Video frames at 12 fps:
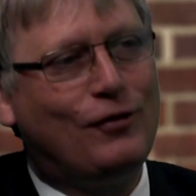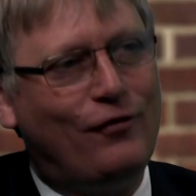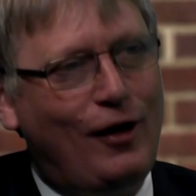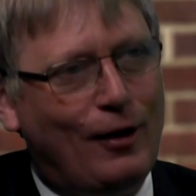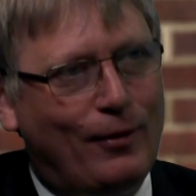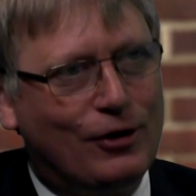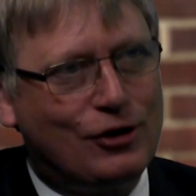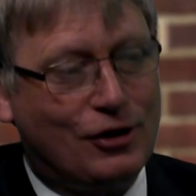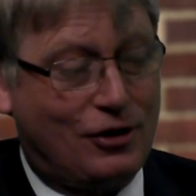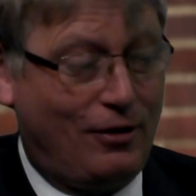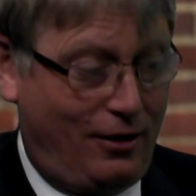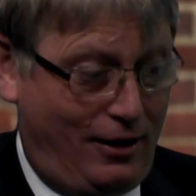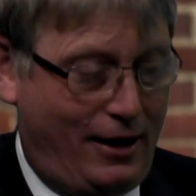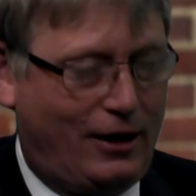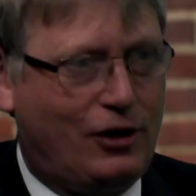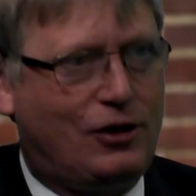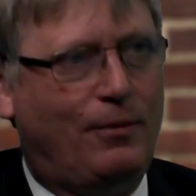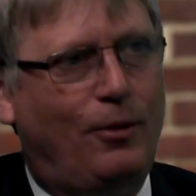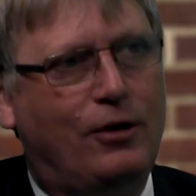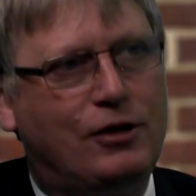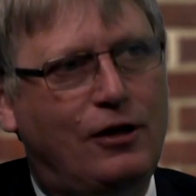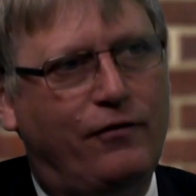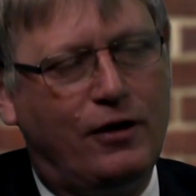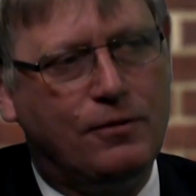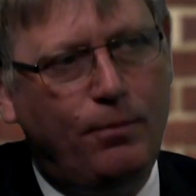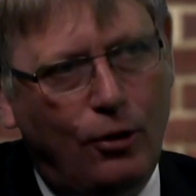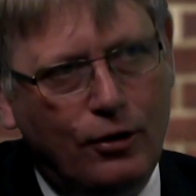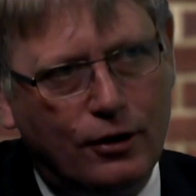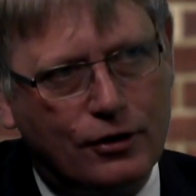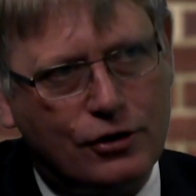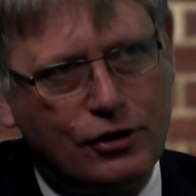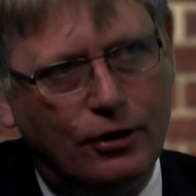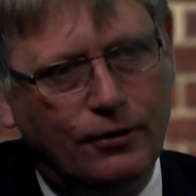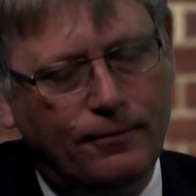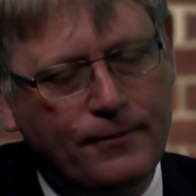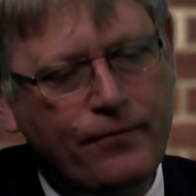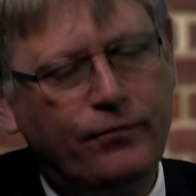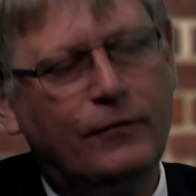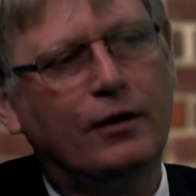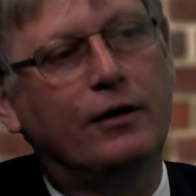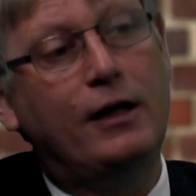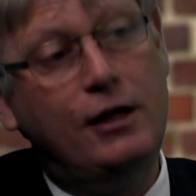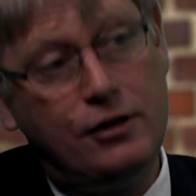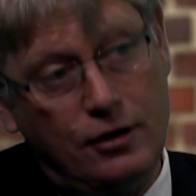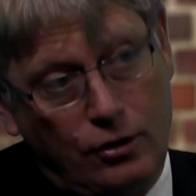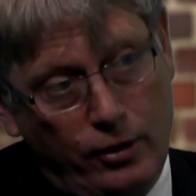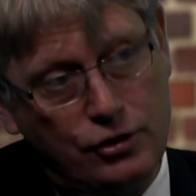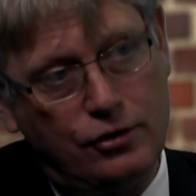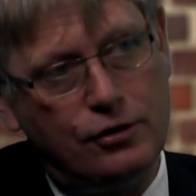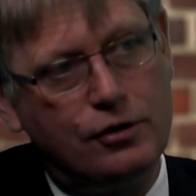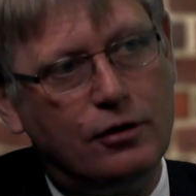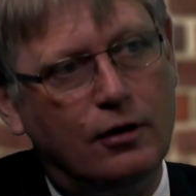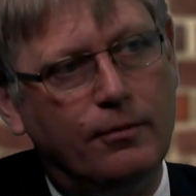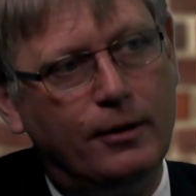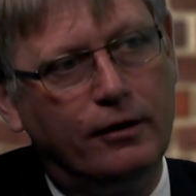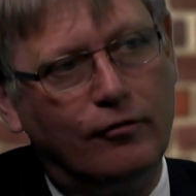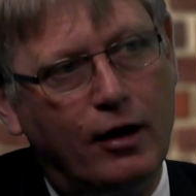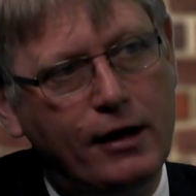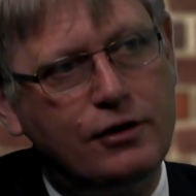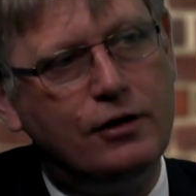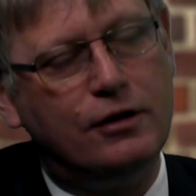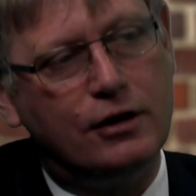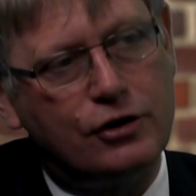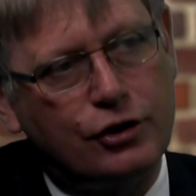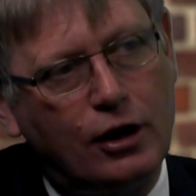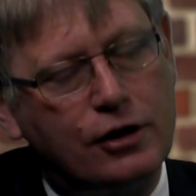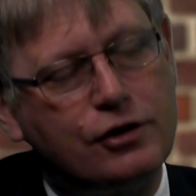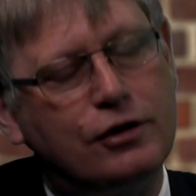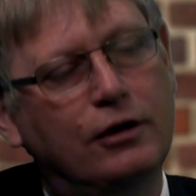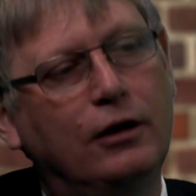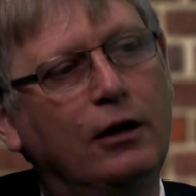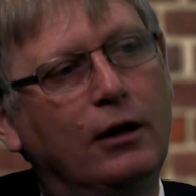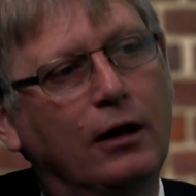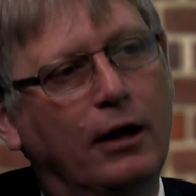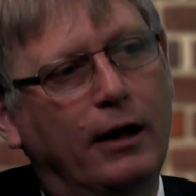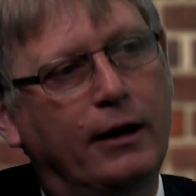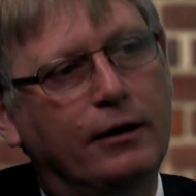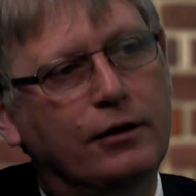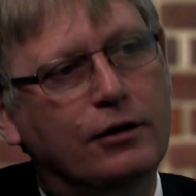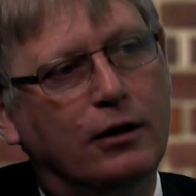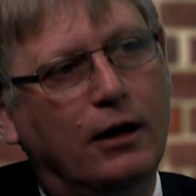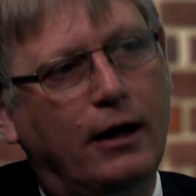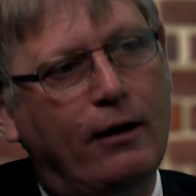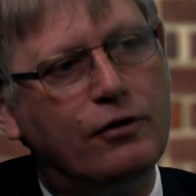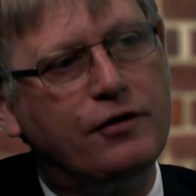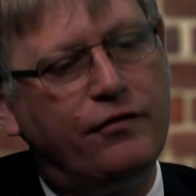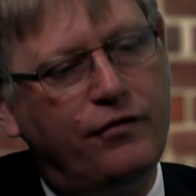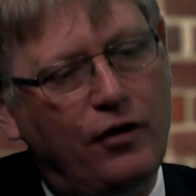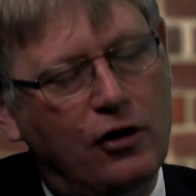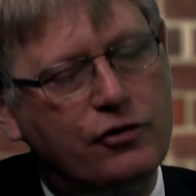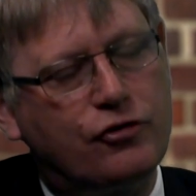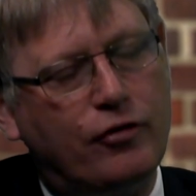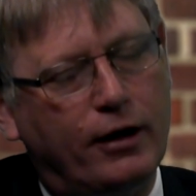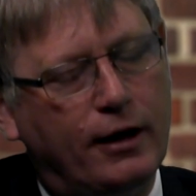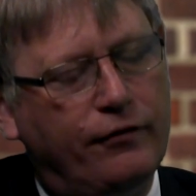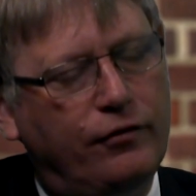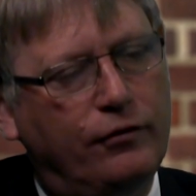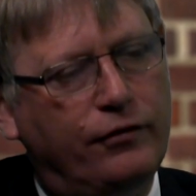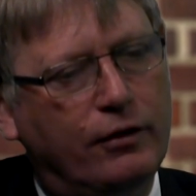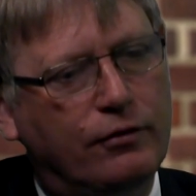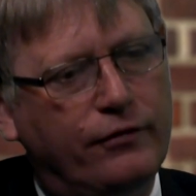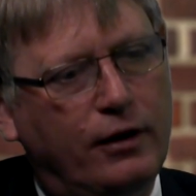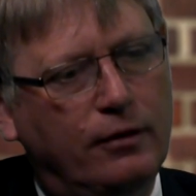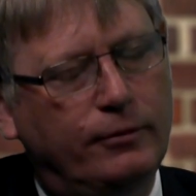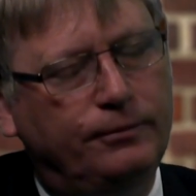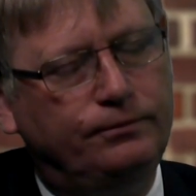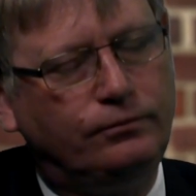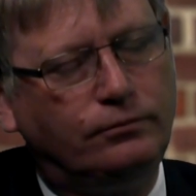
development just Lancaster by itself. That's bonkers. So these are the questions that are being raised and discussed, and how to fast track that full field development.